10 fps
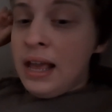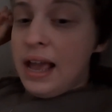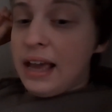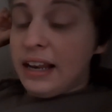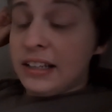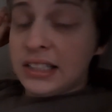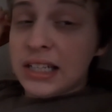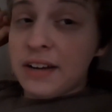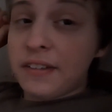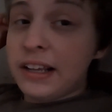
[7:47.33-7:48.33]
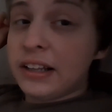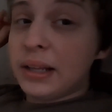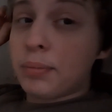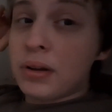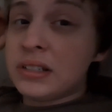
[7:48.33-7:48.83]
and instead of
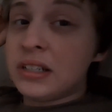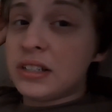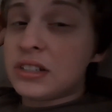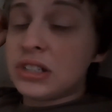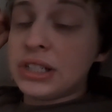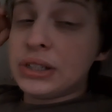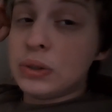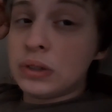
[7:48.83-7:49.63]
killing President Snow,